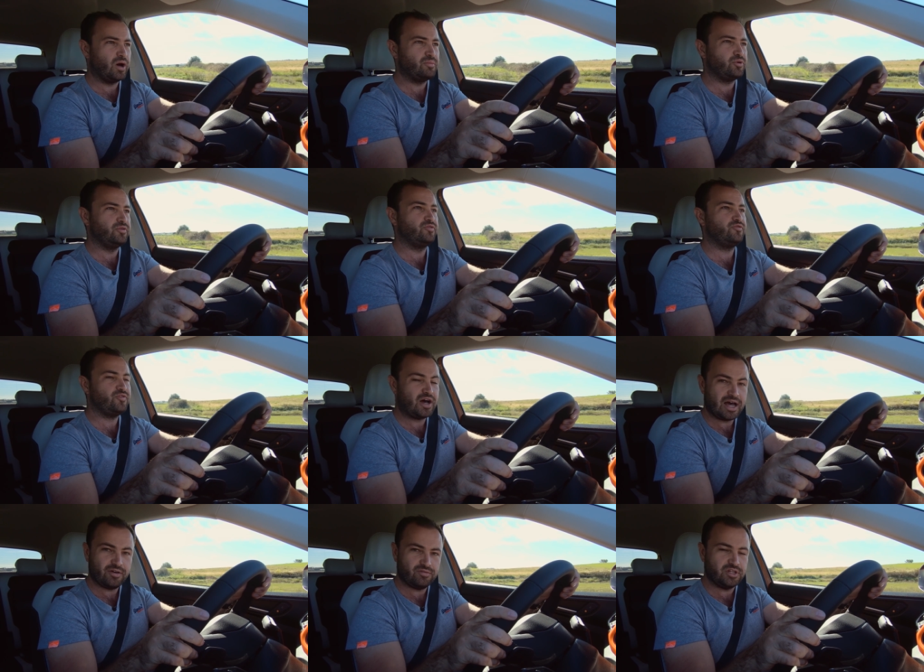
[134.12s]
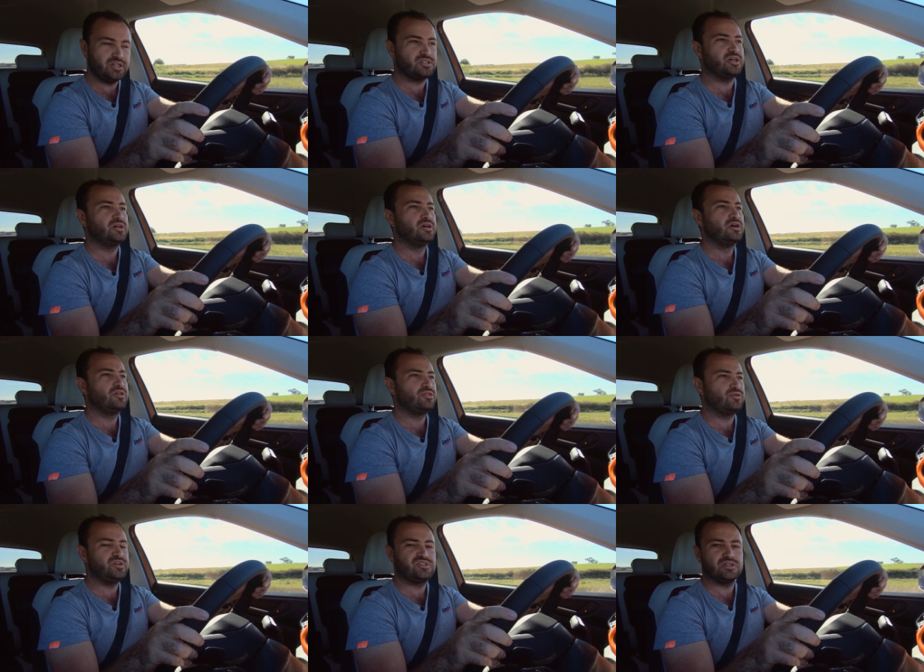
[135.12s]
1.5-litre
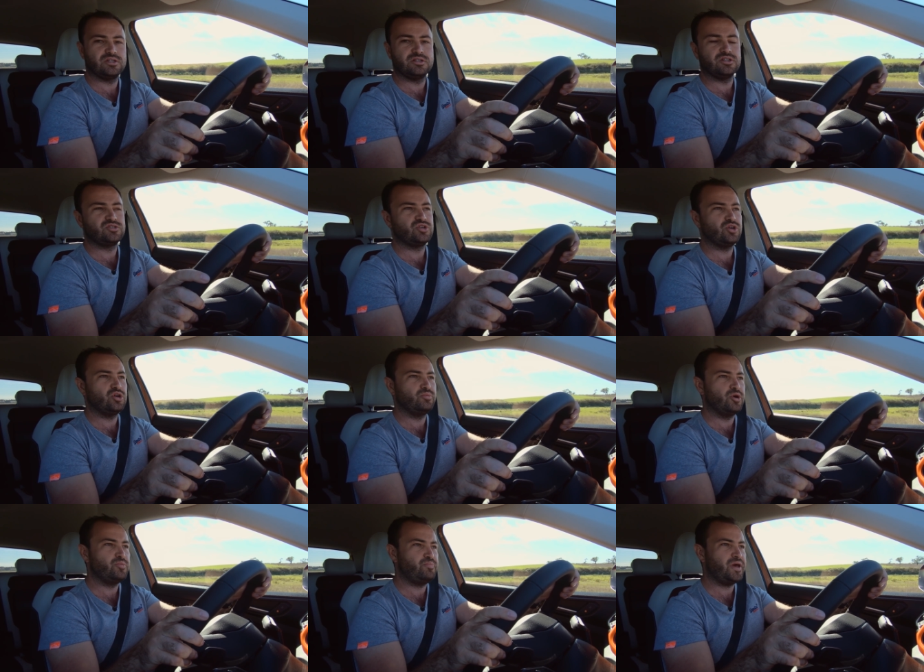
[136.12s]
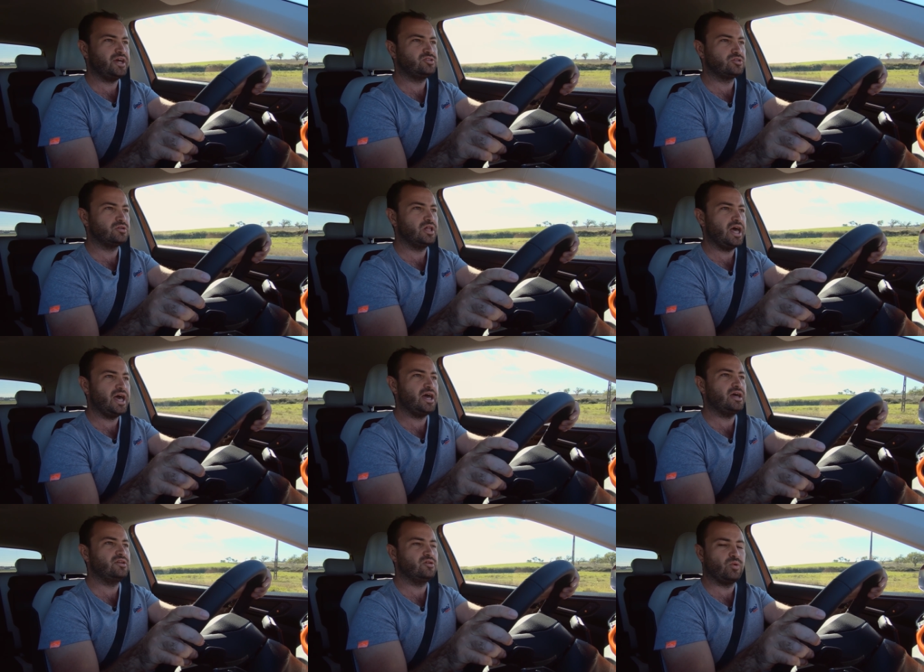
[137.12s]
3-cylinder turbo petrol,
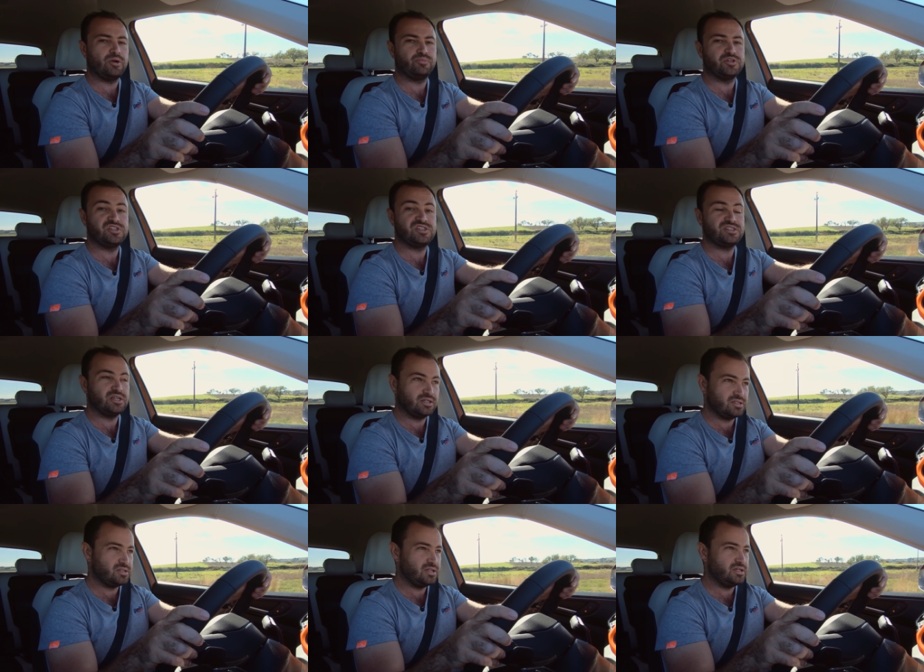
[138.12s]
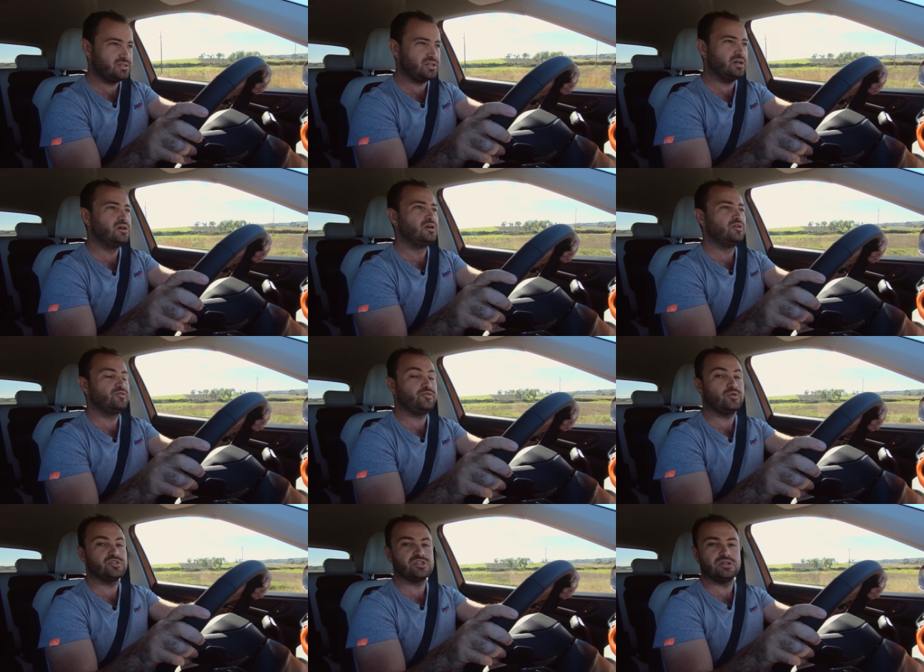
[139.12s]
and a 1.6-litre
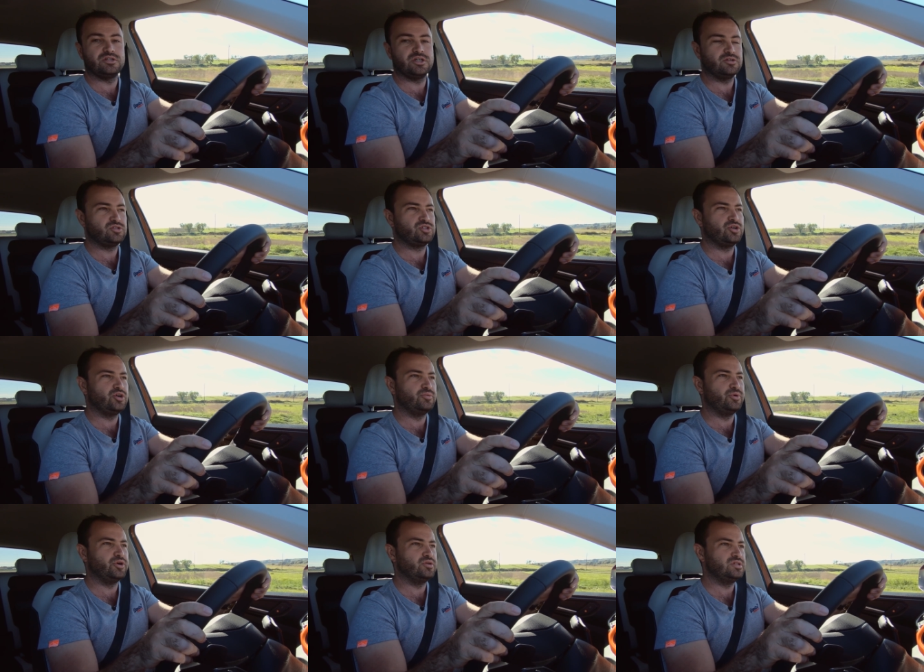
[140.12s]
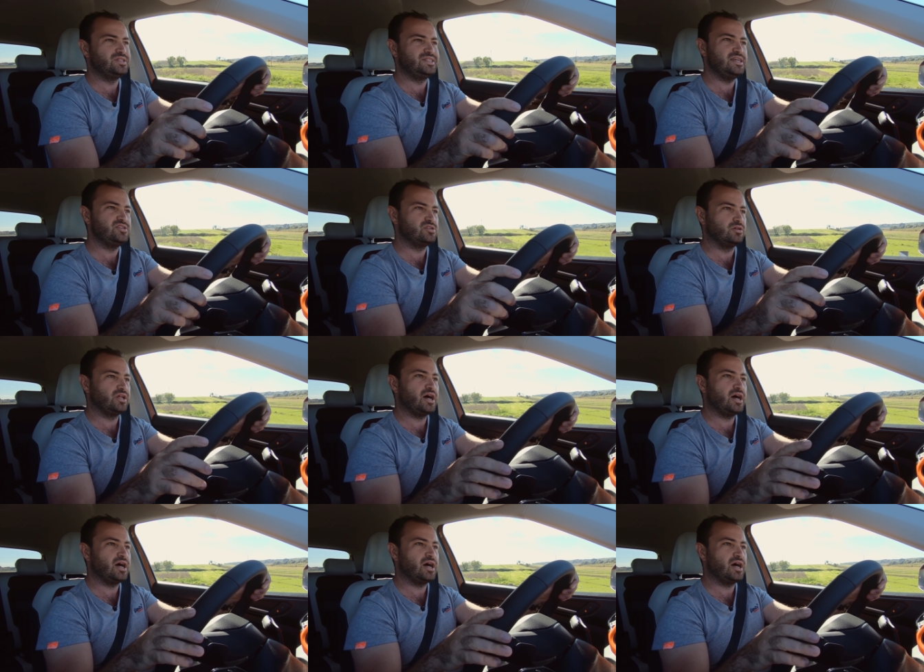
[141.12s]
4-cylinder turbo diesel.